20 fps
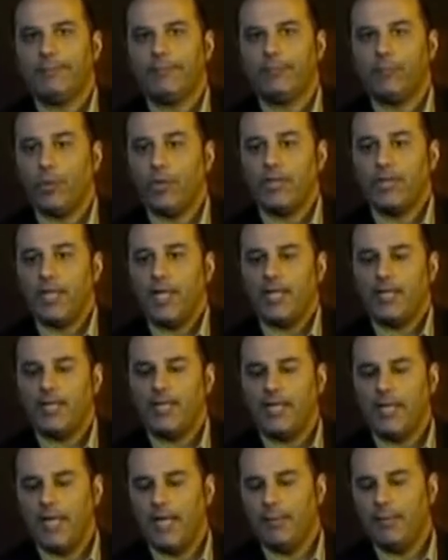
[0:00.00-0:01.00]
What's likely
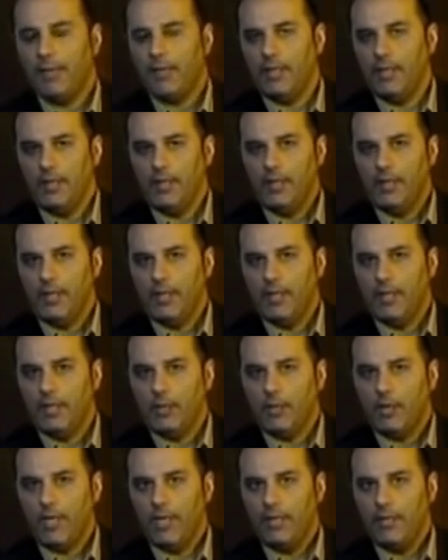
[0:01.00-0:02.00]
to happen in the
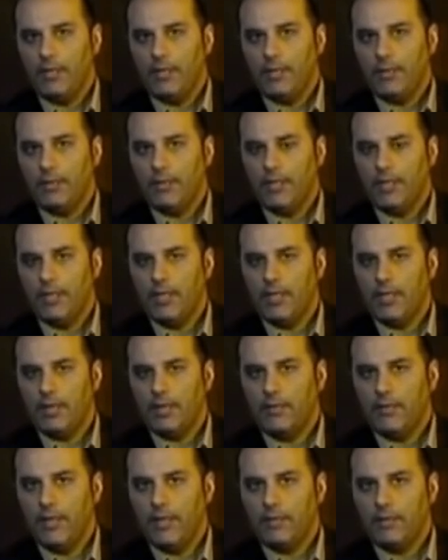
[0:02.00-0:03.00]
relationships that he
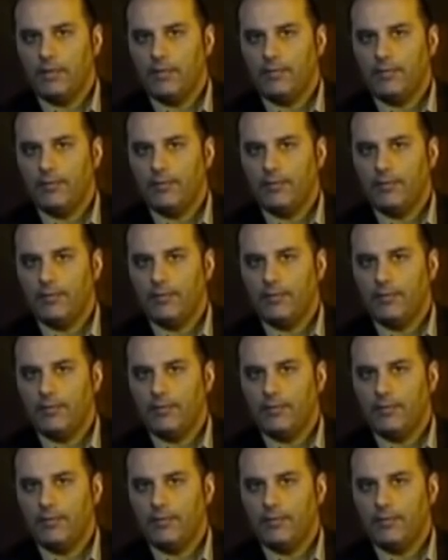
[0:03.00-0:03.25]
cultivates?